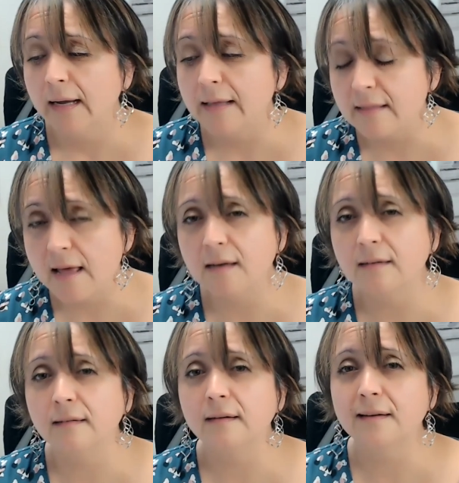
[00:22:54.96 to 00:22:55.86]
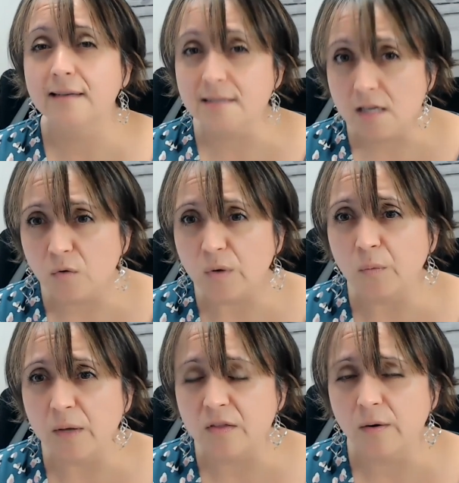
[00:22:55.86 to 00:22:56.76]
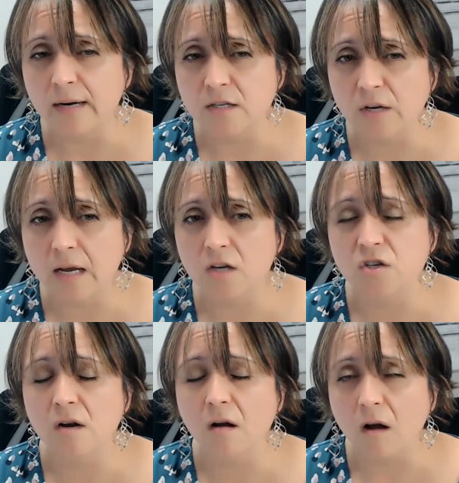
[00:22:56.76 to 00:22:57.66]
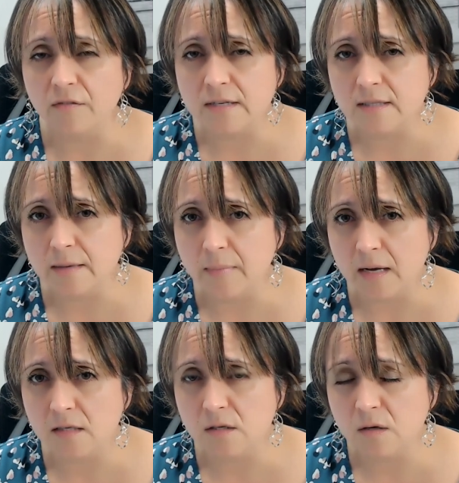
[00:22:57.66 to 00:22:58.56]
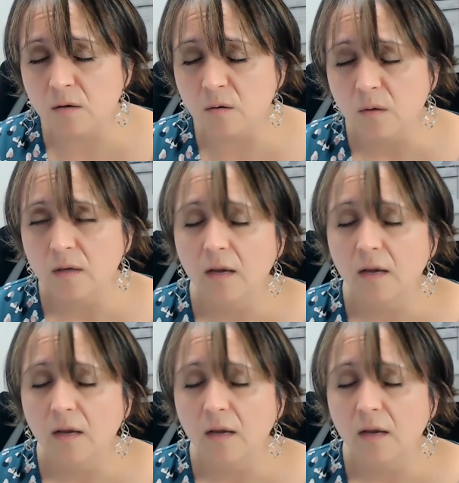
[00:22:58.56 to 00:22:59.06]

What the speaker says: And then continuing with your education obviously makes you